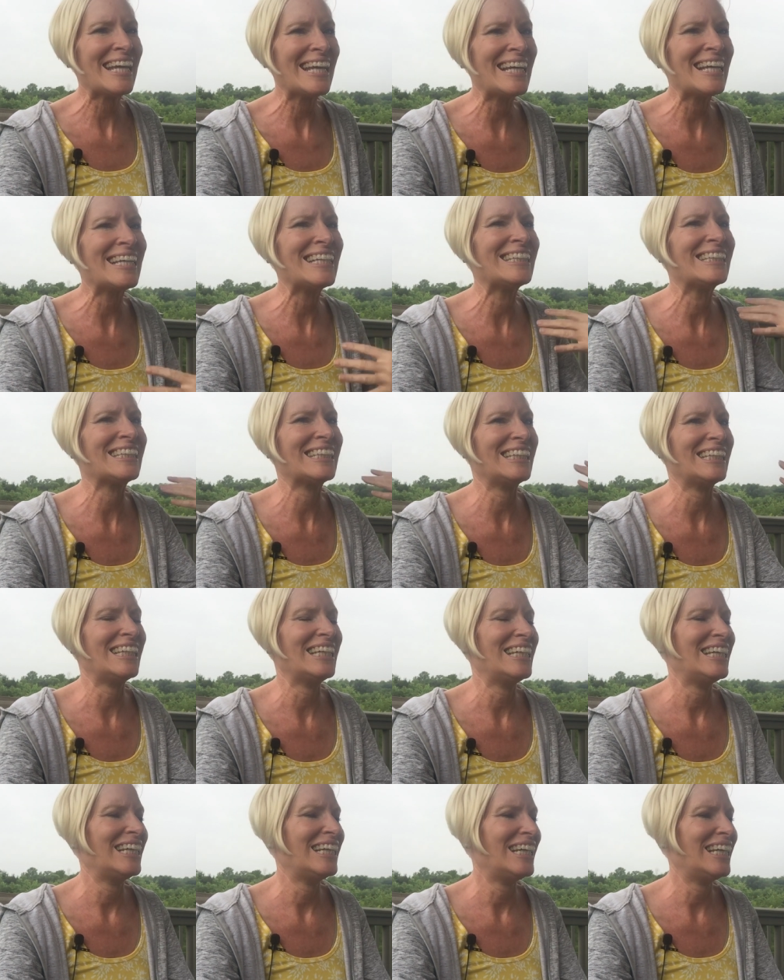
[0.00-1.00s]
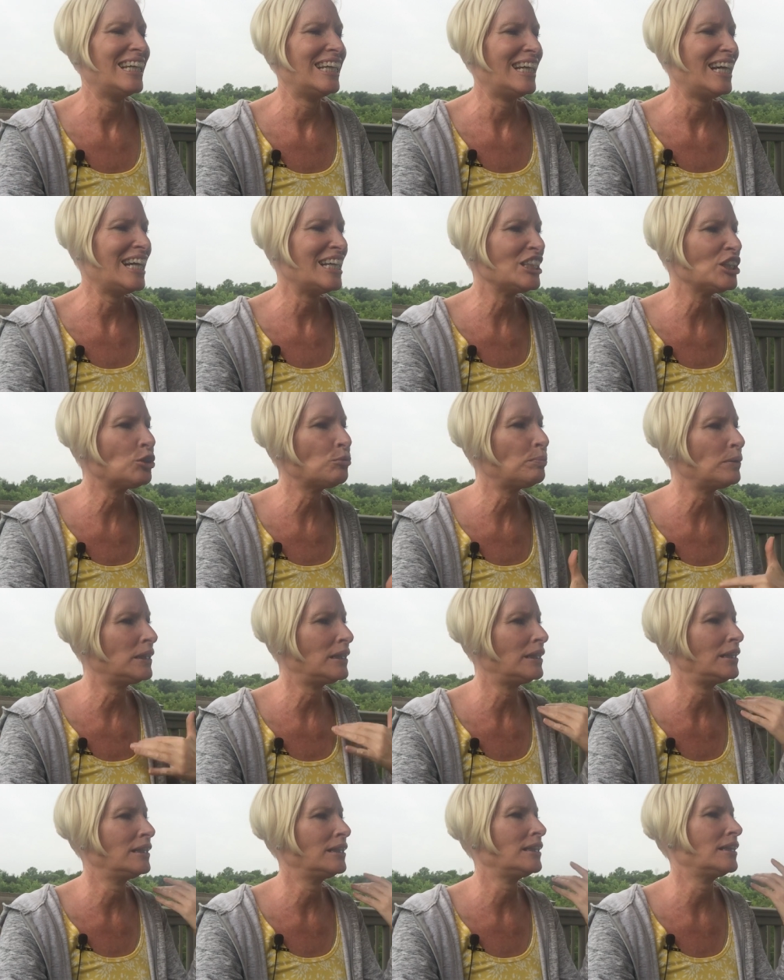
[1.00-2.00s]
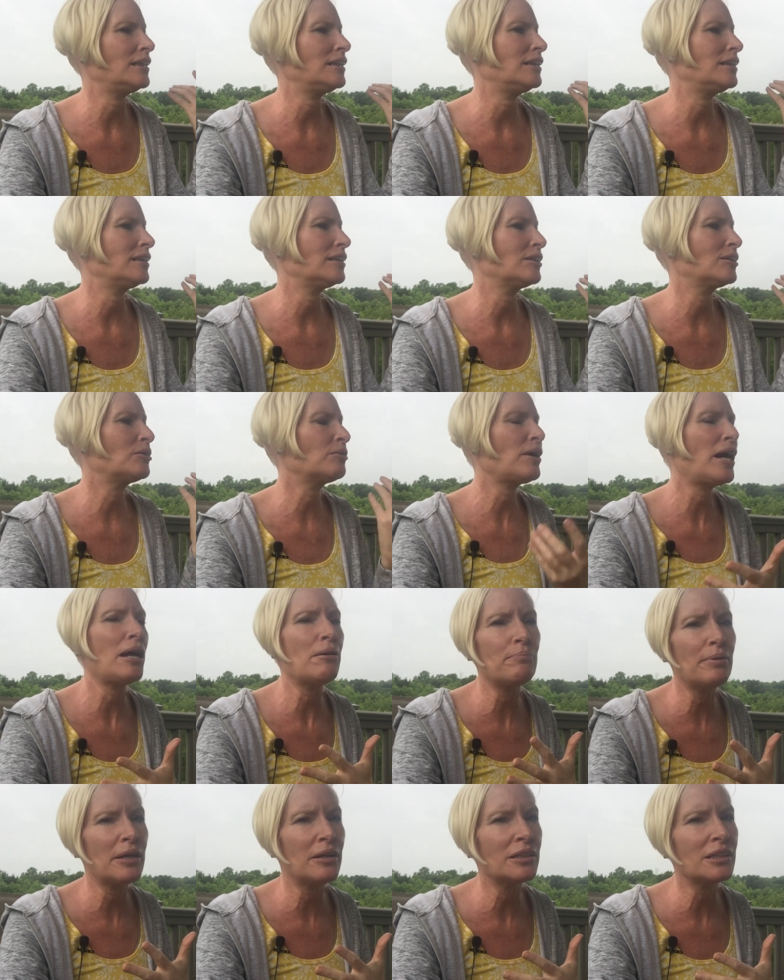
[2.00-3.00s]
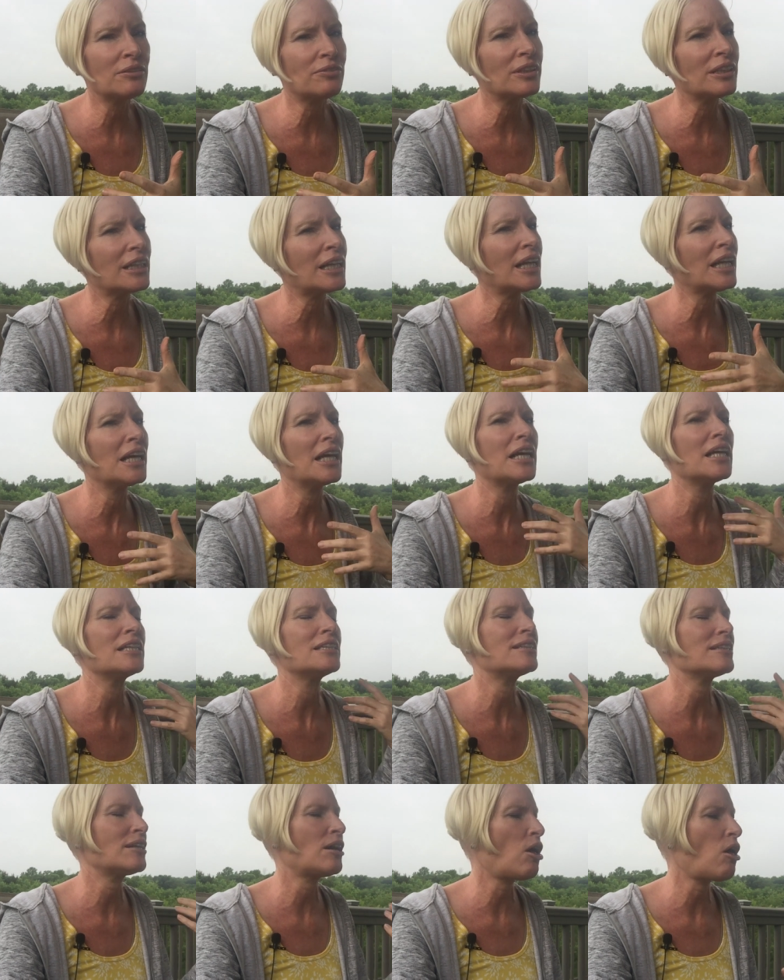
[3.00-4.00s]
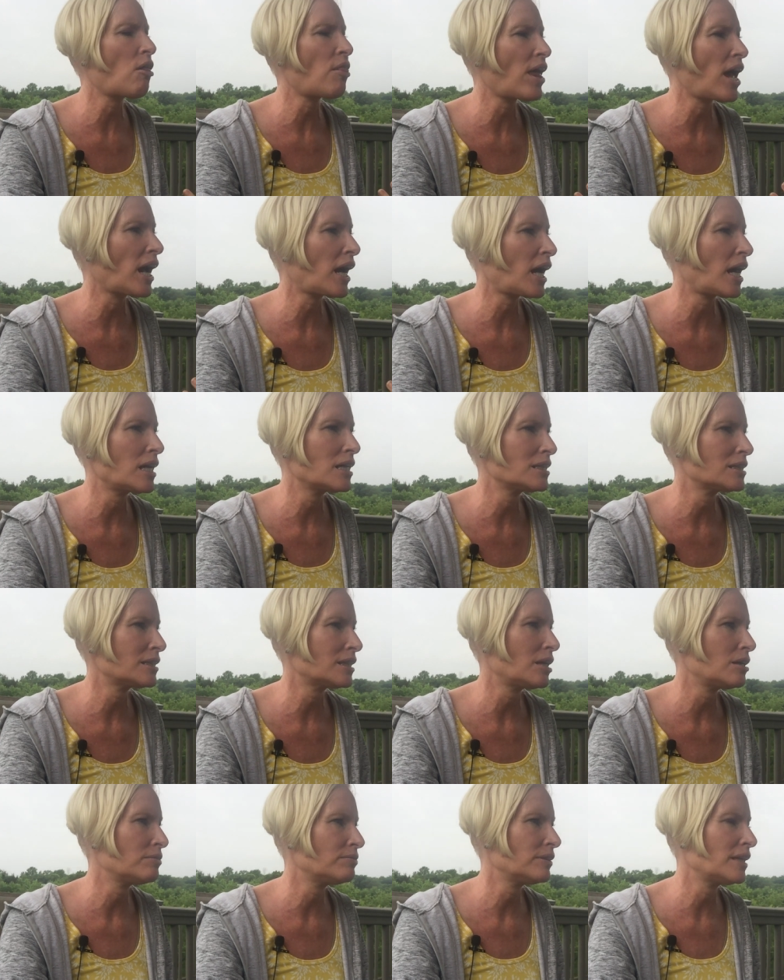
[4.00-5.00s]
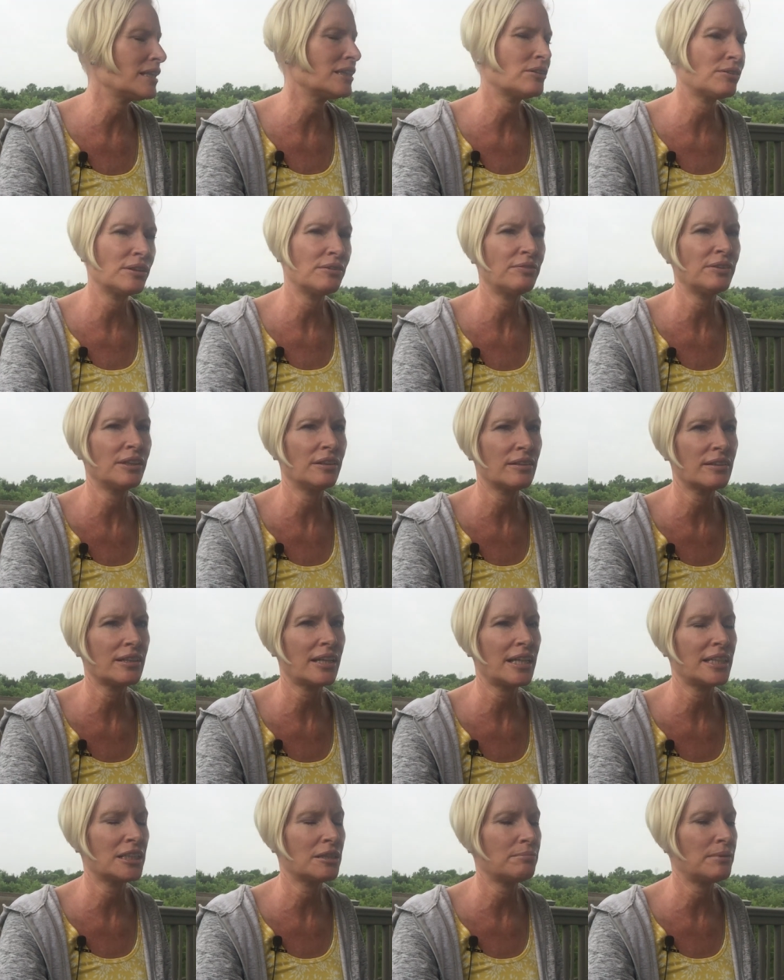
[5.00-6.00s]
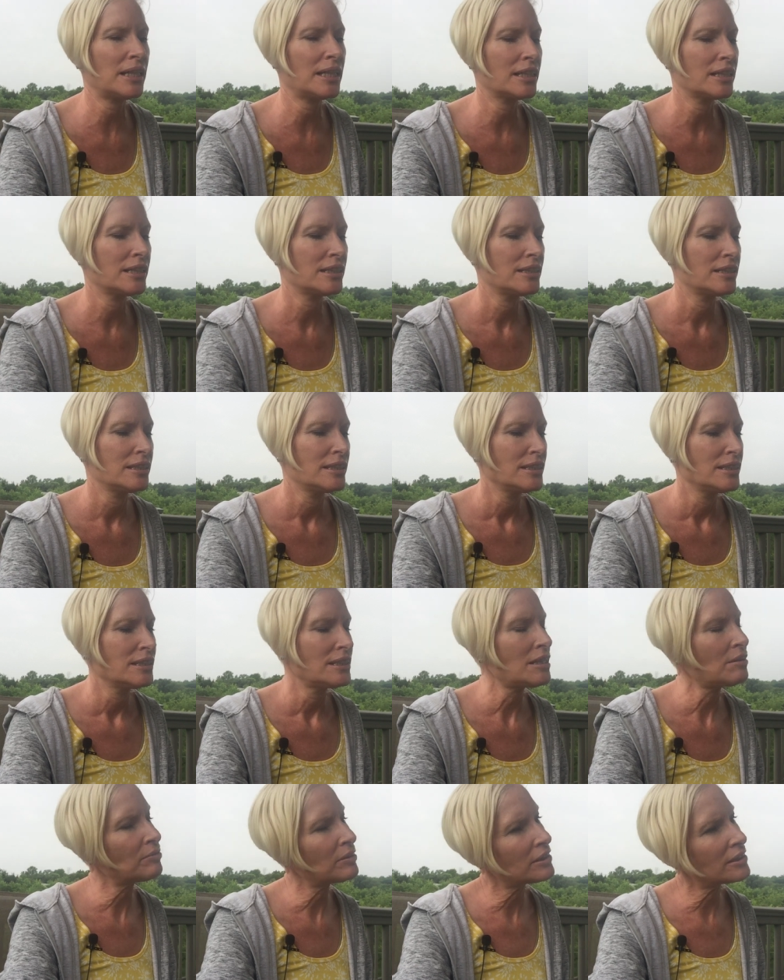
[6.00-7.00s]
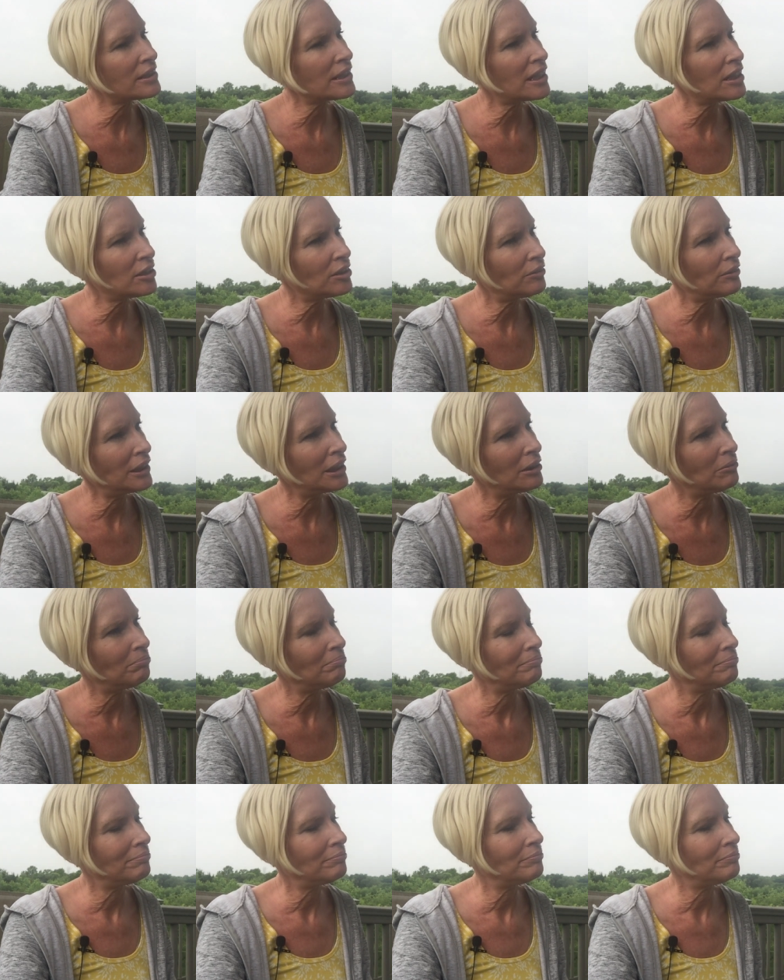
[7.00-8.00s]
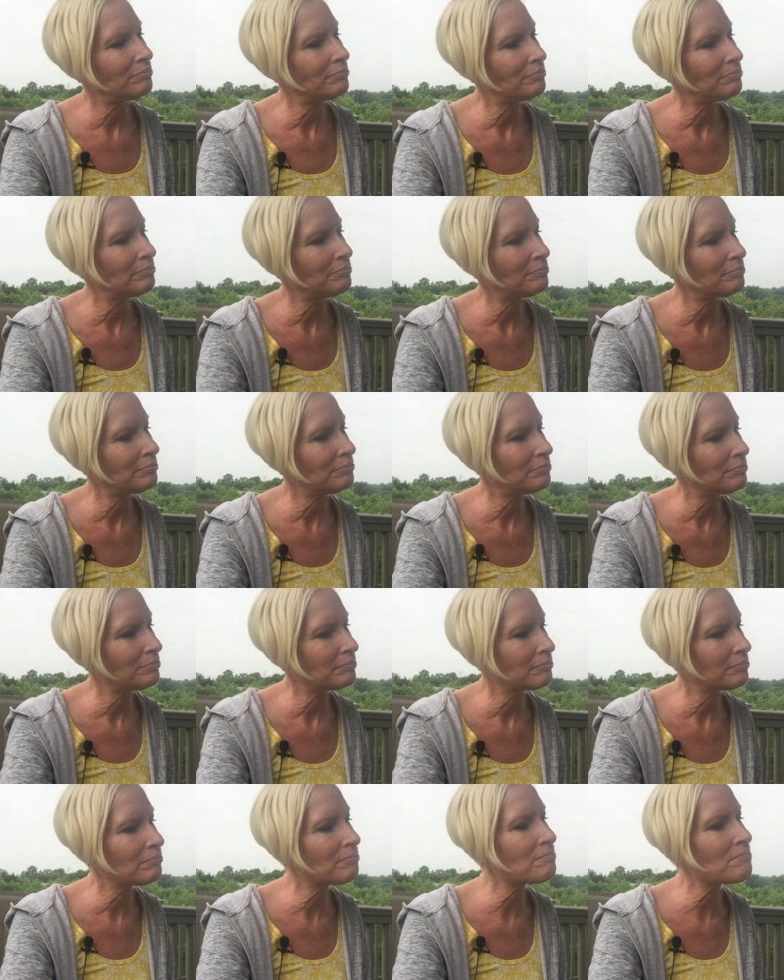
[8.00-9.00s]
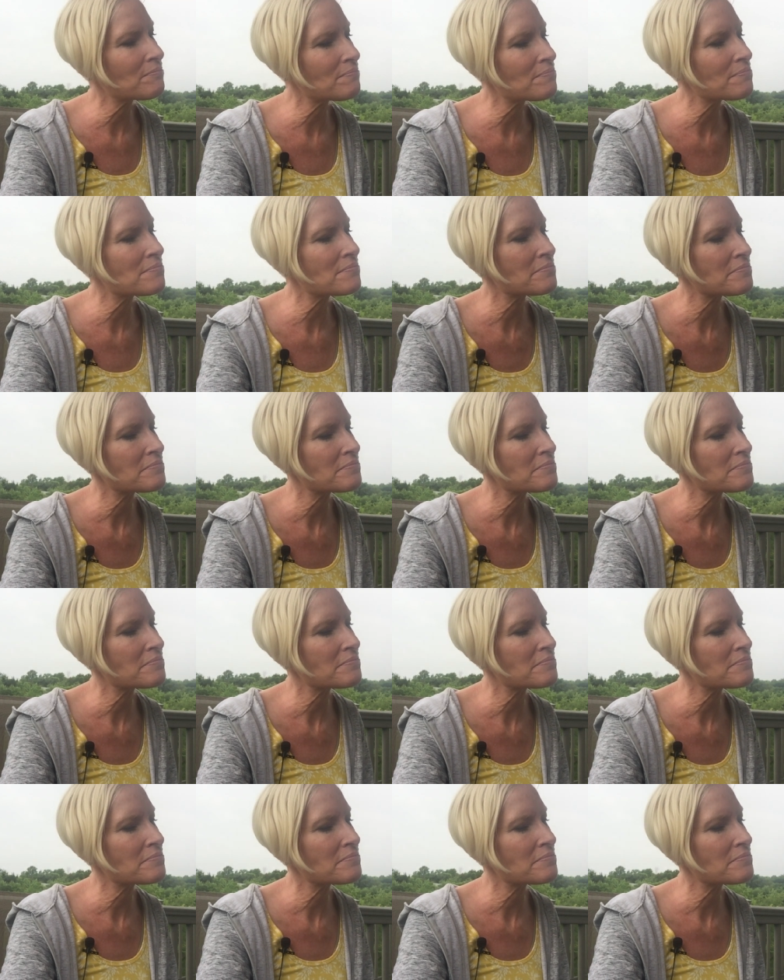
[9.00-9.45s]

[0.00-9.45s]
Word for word: kids and a, a husband and grandparents for the kids and all that kind of stuff. That's what it feels like to me. That feels like a dream. Mm-hmm.